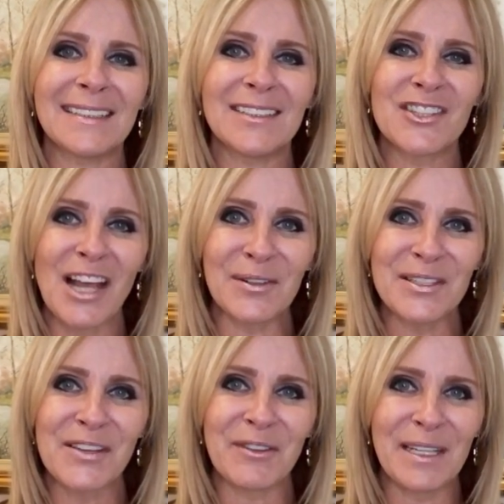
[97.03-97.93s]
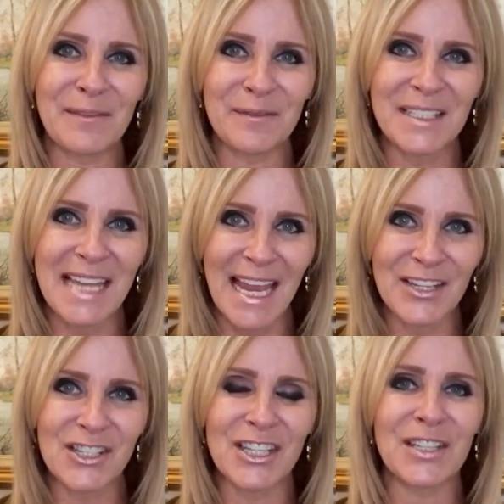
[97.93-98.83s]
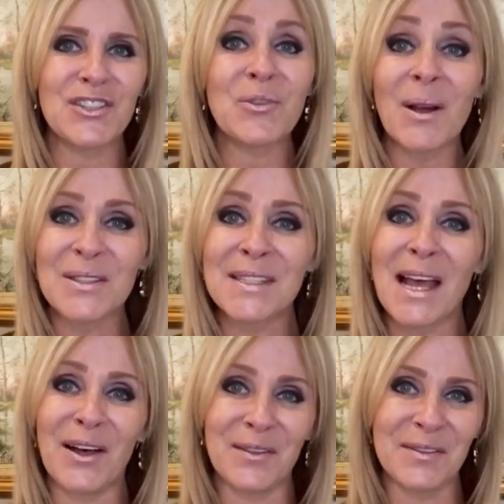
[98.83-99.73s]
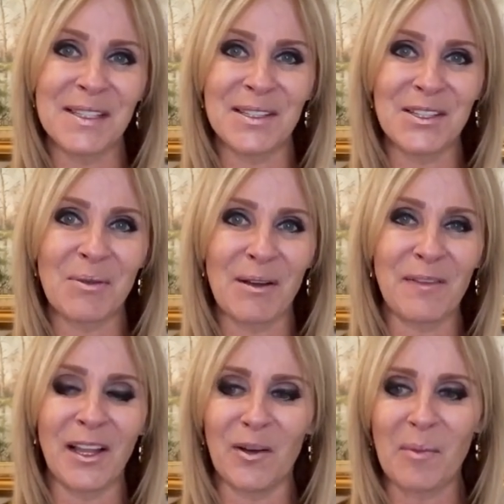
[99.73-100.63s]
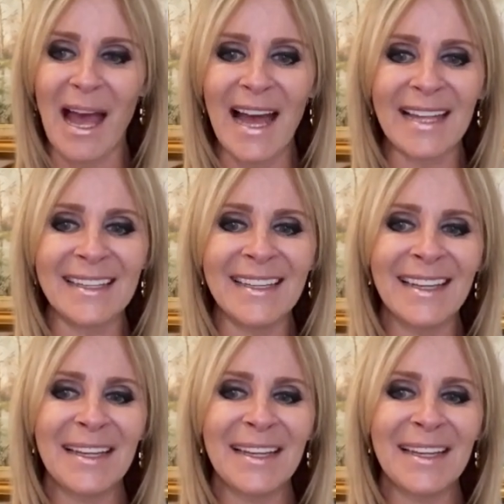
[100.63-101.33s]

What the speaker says: shelter and invitation to ourselves and to our fellow man.